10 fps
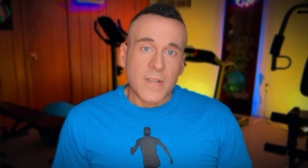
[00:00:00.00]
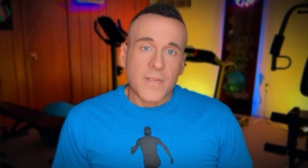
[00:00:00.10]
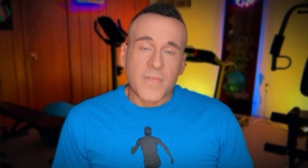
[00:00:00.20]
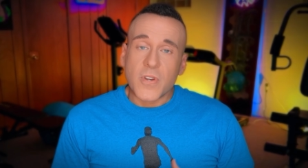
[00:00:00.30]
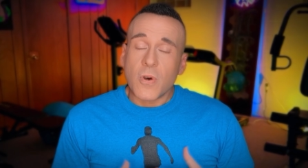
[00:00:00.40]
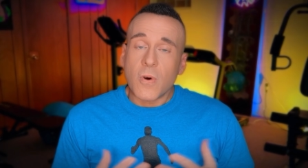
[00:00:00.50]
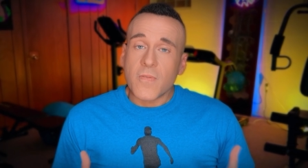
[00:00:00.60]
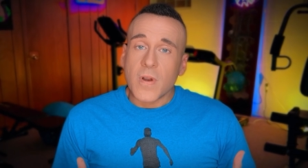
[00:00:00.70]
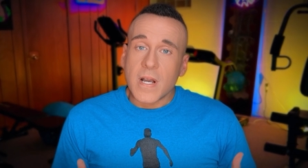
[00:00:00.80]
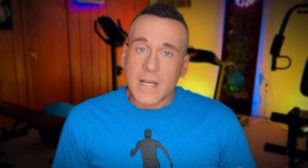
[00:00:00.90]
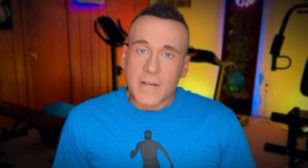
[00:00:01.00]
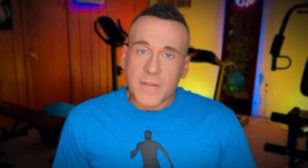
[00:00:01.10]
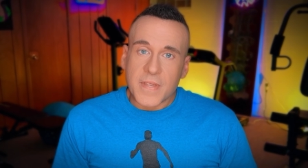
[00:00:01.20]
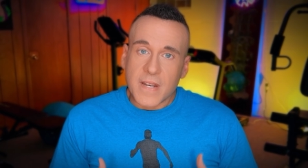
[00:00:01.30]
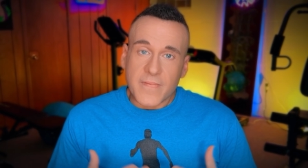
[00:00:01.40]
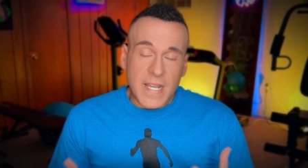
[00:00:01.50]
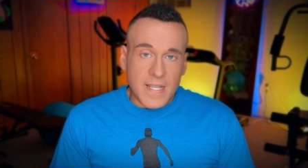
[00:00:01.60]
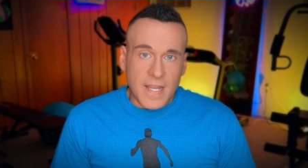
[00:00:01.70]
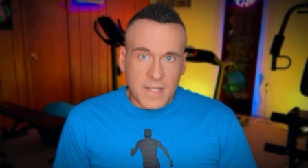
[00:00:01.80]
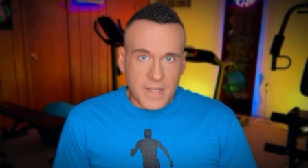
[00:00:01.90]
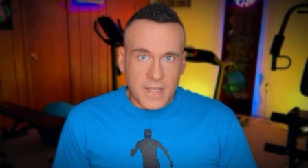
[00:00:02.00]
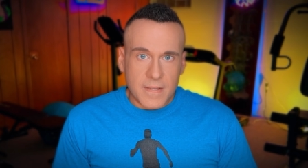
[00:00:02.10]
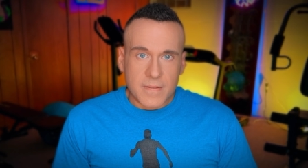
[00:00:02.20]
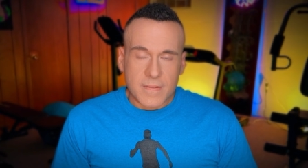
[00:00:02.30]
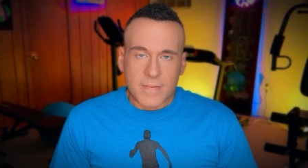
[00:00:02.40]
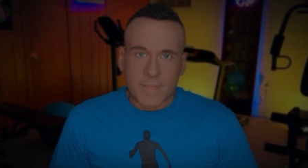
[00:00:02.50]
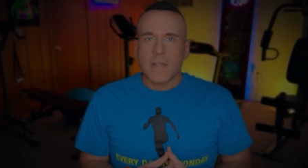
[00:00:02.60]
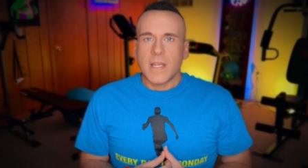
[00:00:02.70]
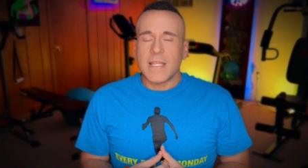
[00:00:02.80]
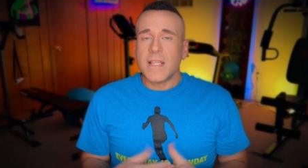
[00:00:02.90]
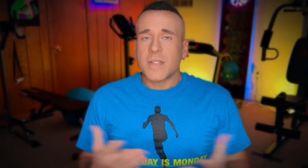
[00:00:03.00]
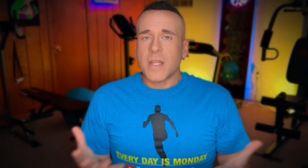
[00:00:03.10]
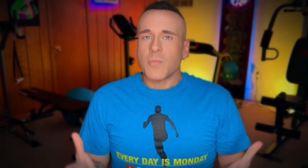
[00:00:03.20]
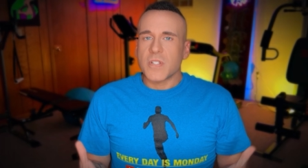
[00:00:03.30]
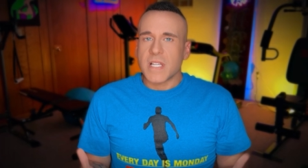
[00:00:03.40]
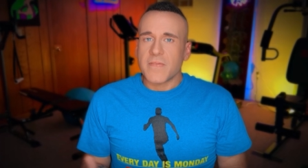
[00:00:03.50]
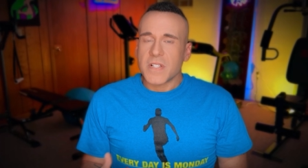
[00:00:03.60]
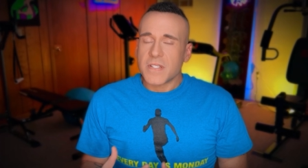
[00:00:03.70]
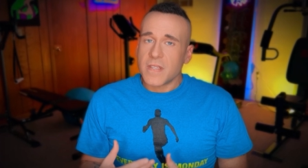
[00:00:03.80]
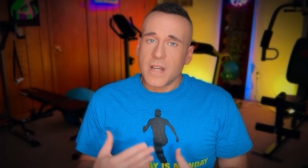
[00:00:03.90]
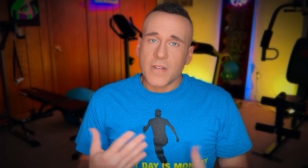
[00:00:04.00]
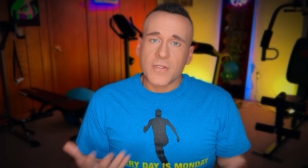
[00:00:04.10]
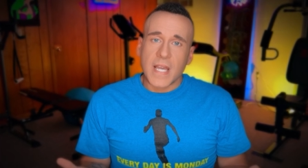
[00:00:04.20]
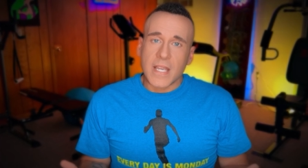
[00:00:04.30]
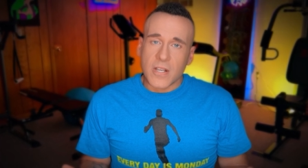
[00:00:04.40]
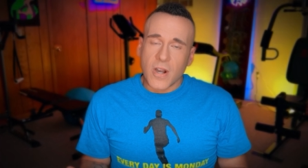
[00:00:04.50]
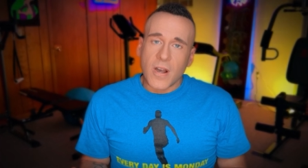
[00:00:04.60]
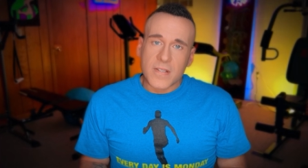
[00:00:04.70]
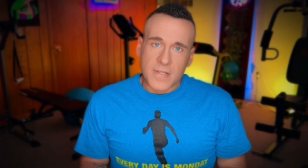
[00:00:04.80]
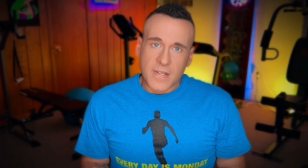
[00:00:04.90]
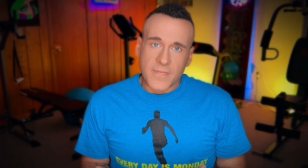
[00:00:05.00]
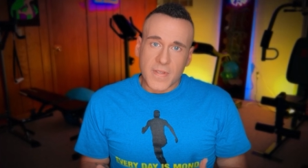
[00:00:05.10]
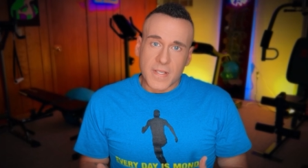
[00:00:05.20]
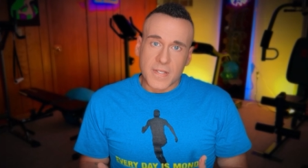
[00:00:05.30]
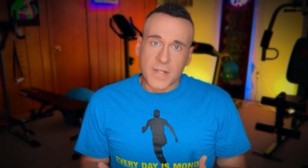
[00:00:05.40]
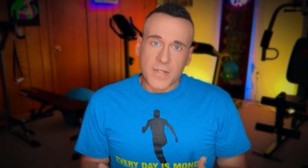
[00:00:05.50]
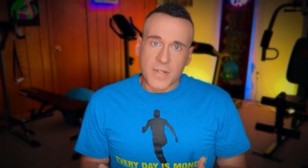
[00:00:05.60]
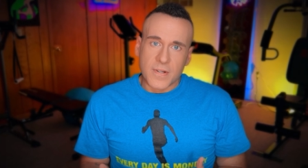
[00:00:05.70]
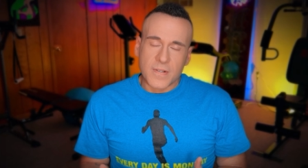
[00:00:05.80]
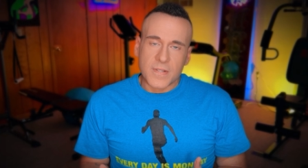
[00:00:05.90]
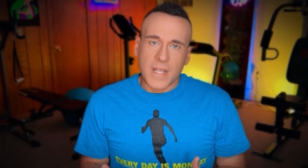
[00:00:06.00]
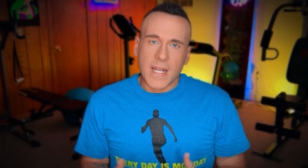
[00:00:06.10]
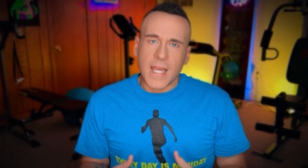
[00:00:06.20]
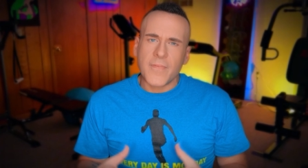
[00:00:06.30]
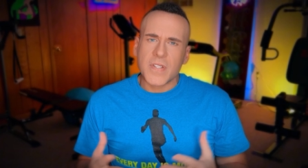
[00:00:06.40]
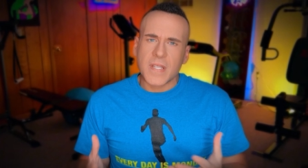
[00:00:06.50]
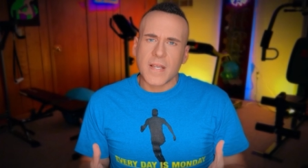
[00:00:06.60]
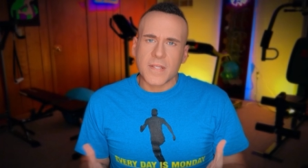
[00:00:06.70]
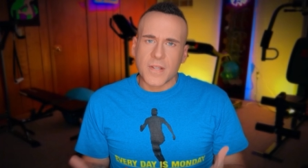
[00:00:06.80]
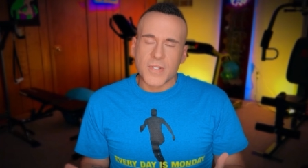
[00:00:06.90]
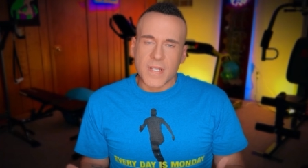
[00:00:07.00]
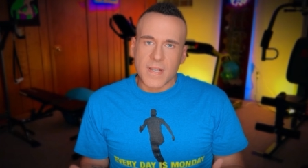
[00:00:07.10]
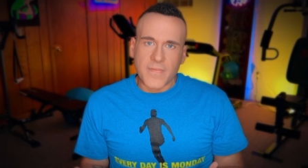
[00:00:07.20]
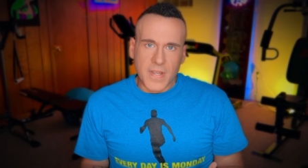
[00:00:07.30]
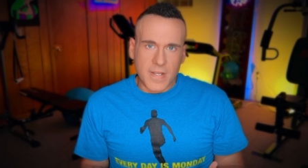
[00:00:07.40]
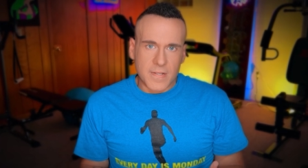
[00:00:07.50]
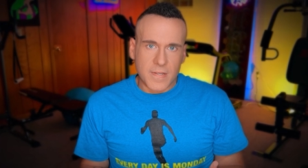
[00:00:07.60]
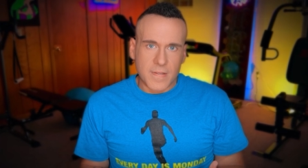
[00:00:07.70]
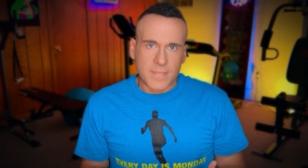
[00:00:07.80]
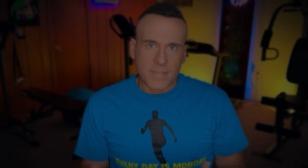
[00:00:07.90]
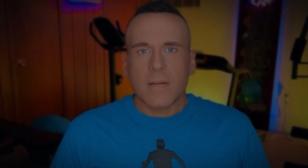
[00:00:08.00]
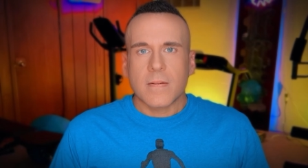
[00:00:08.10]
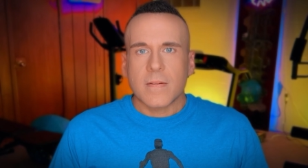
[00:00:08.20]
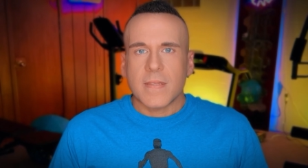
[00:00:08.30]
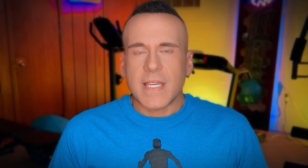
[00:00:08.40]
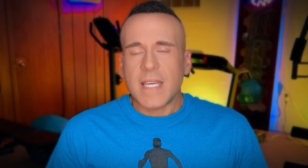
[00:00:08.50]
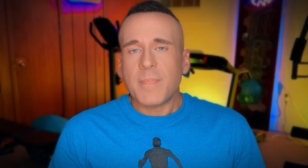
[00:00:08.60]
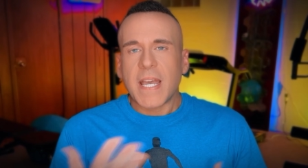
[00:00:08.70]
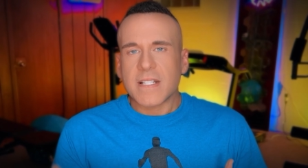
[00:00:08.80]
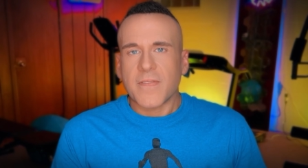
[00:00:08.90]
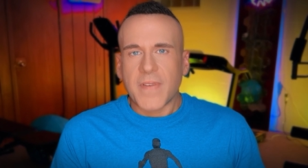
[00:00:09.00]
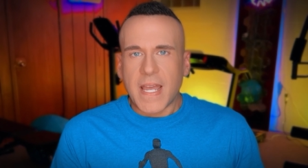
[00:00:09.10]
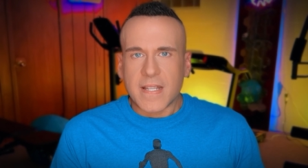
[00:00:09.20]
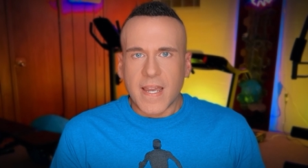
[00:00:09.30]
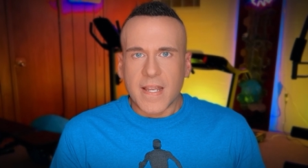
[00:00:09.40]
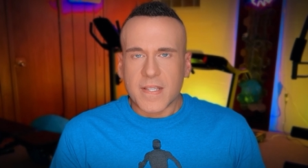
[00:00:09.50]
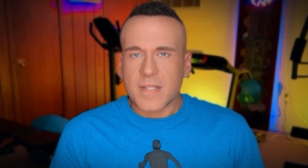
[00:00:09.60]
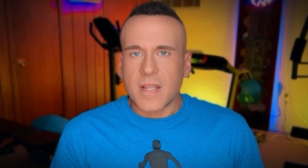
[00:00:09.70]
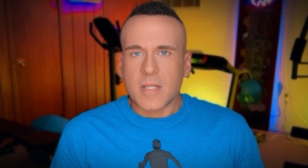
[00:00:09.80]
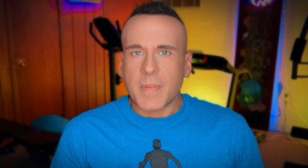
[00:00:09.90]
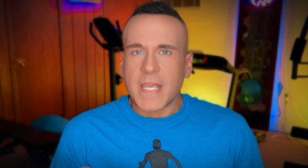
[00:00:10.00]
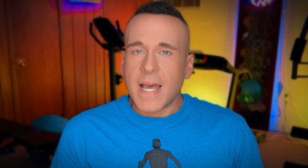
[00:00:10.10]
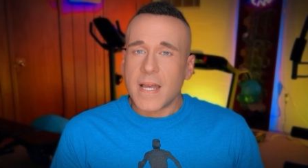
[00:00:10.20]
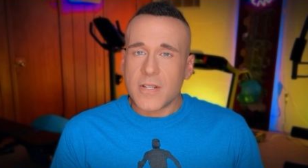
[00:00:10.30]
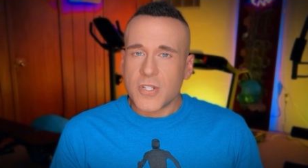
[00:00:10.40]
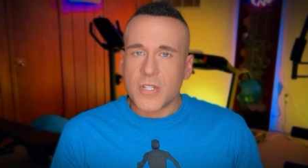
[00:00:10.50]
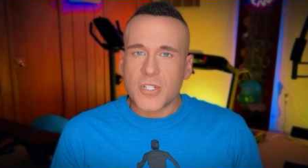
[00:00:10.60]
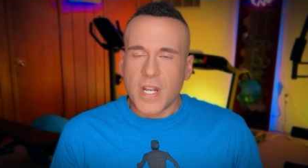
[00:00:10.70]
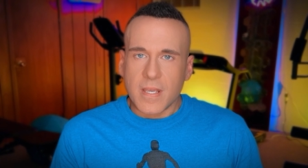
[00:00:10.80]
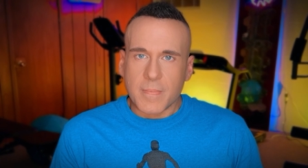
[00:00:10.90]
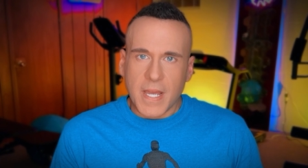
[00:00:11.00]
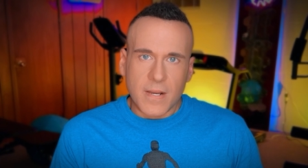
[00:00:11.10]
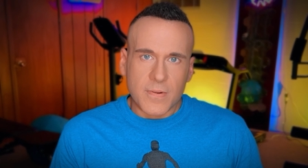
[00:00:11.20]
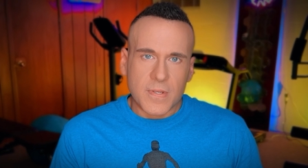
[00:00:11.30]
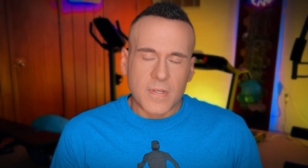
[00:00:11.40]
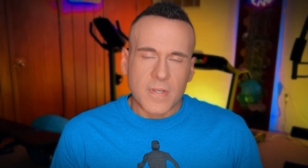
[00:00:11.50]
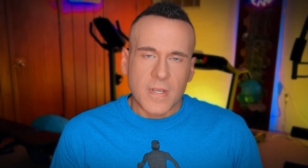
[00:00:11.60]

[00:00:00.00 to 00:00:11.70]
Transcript: for your overall health and vitality. In this scene, we'll delve into the underlying causes of these concerns and emphasize their significance. The impact of fad diets extends beyond just shedding pounds.